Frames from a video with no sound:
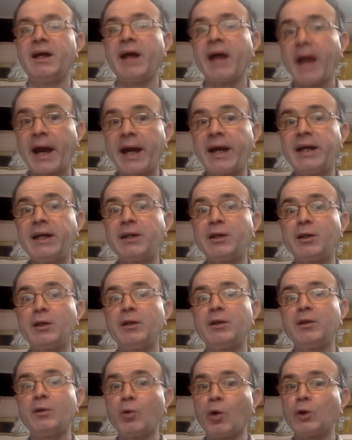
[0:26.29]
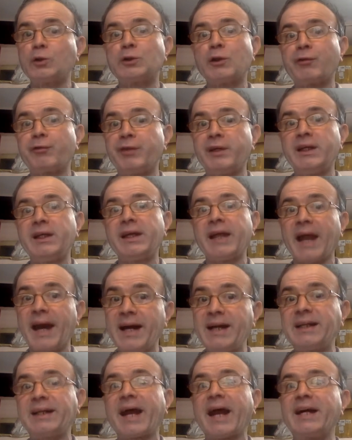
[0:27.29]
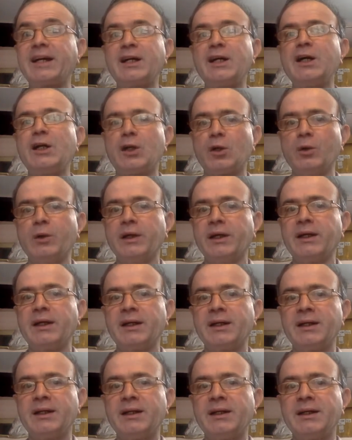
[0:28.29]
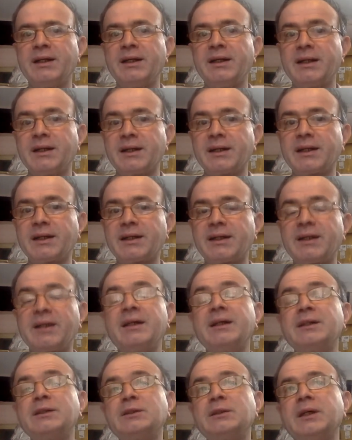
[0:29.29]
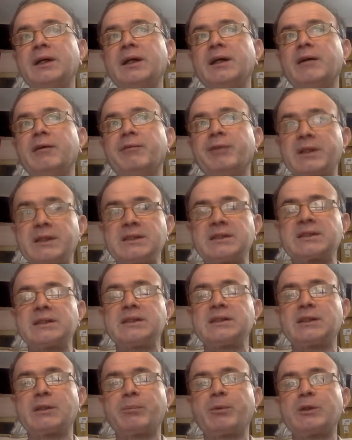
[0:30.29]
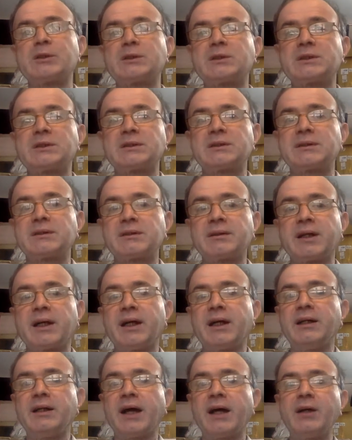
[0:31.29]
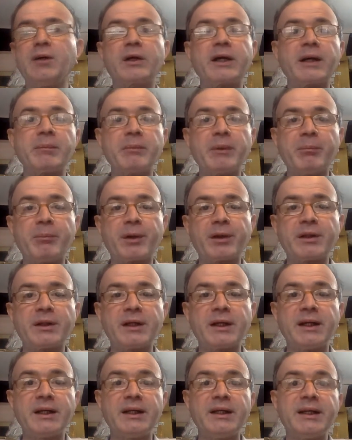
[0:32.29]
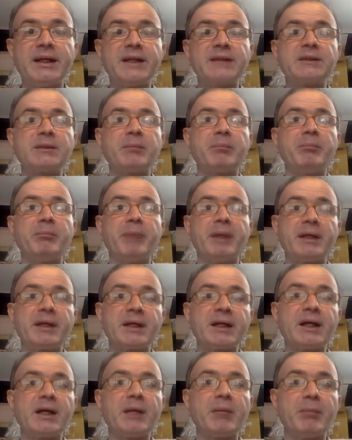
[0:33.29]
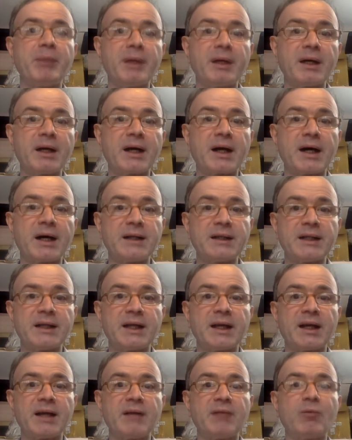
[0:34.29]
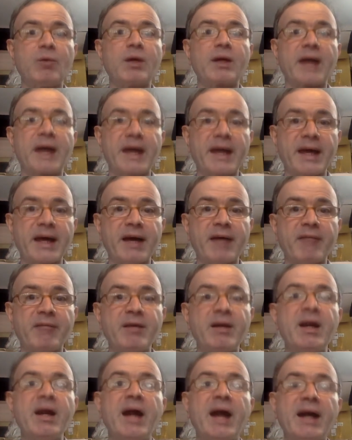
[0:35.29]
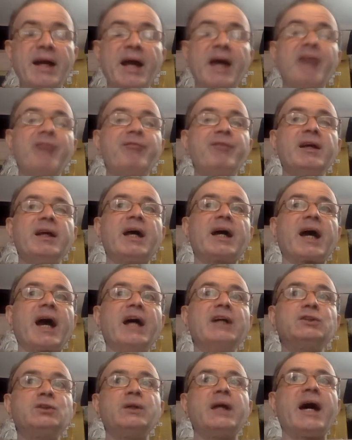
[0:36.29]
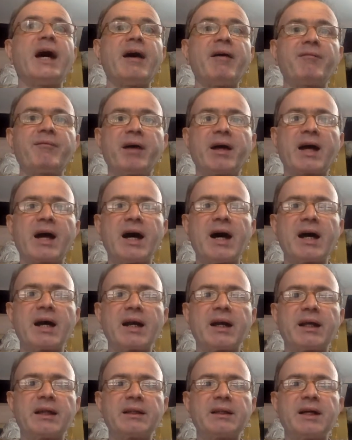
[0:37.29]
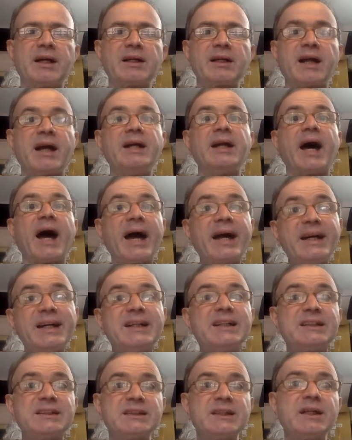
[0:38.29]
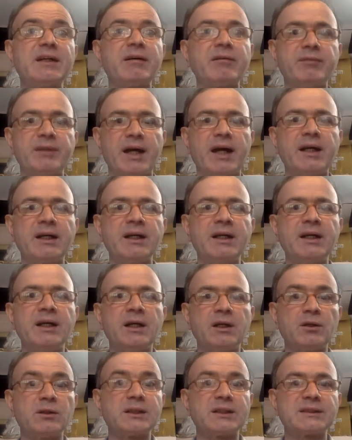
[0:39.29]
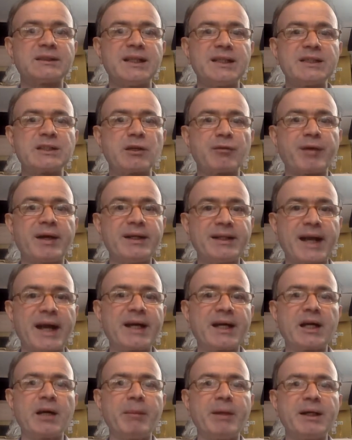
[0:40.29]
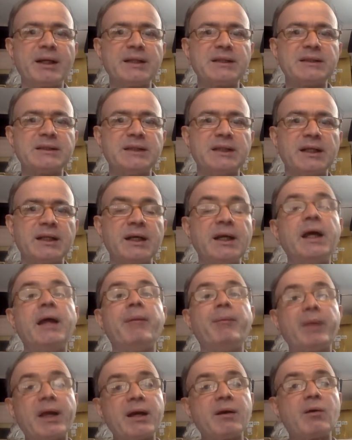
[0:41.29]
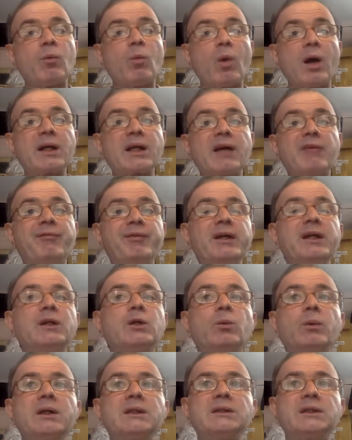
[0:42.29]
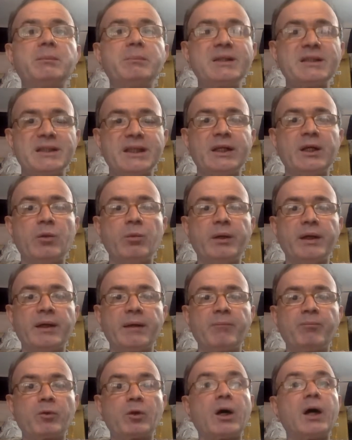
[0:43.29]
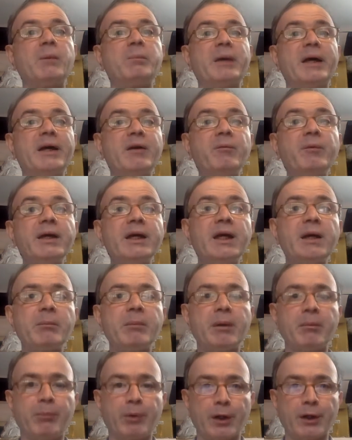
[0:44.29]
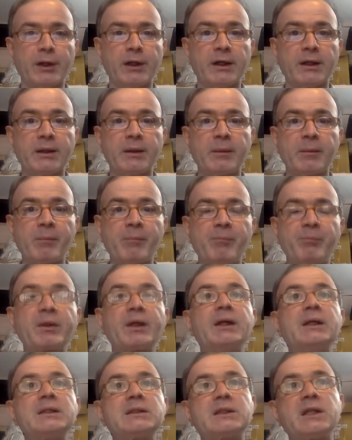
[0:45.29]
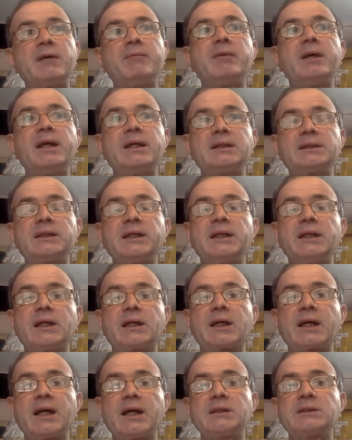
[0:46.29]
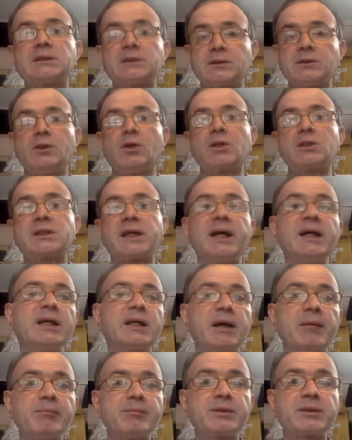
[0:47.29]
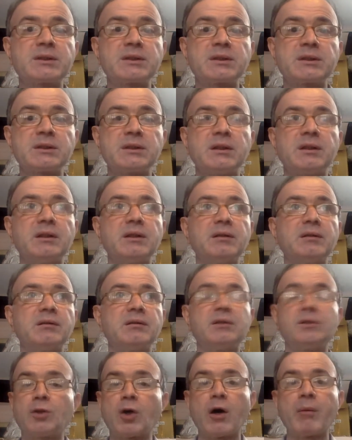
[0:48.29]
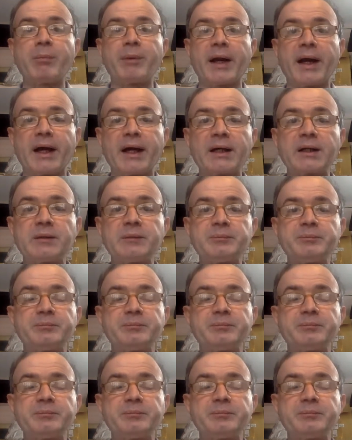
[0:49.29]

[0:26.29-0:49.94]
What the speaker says: And you also feel entitled to it. Correct? For instance, suppose I look at my brother and he has a better and a bigger car than what I have. And I feel like I should have a car like that and I deserve that. You know, that sense of entitlement is there. Then what I feel towards him is envy. No, I'm envying my brother. Same, let's say in a class, your child comes the top rank.